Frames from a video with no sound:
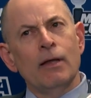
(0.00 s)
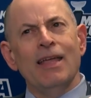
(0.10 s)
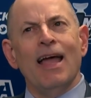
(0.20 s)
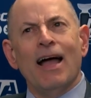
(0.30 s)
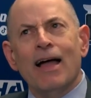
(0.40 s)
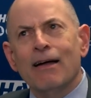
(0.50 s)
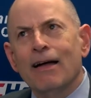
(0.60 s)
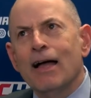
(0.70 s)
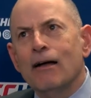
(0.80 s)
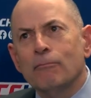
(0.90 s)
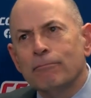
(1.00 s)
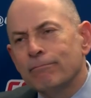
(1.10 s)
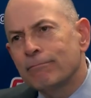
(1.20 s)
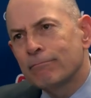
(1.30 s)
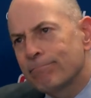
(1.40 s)
Yeah.
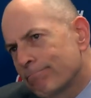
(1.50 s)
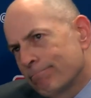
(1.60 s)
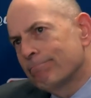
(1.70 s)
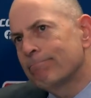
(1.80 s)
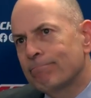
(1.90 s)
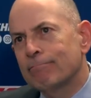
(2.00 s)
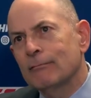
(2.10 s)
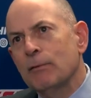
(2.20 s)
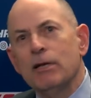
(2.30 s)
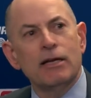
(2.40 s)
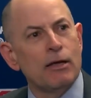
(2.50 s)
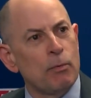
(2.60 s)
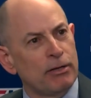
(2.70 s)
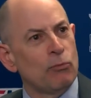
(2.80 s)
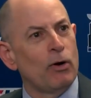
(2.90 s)
I mean, again,
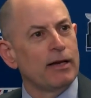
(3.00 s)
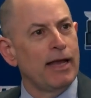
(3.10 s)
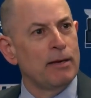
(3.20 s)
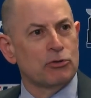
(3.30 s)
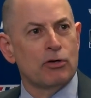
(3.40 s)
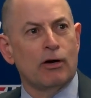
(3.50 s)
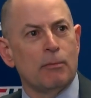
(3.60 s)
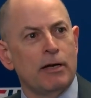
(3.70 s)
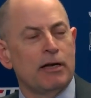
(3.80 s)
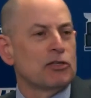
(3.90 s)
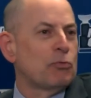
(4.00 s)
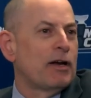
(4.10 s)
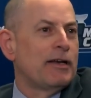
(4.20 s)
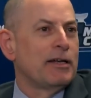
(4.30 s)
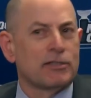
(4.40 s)
we played one game, so I mean, it is
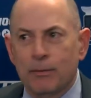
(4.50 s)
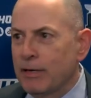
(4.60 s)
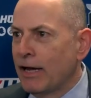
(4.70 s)
what it is. I mean,